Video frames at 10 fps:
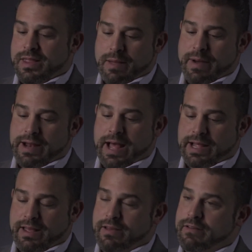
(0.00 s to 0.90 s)
They might
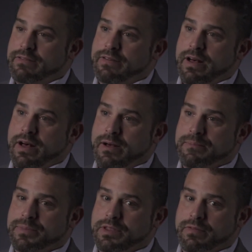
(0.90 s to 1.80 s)
not
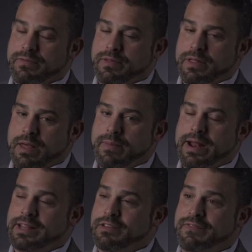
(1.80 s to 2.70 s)
they might
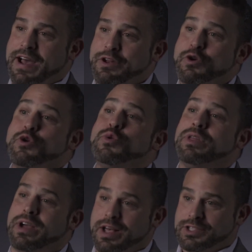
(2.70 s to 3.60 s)
not define who
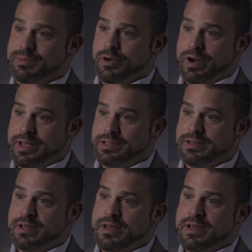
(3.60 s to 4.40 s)
the customer is,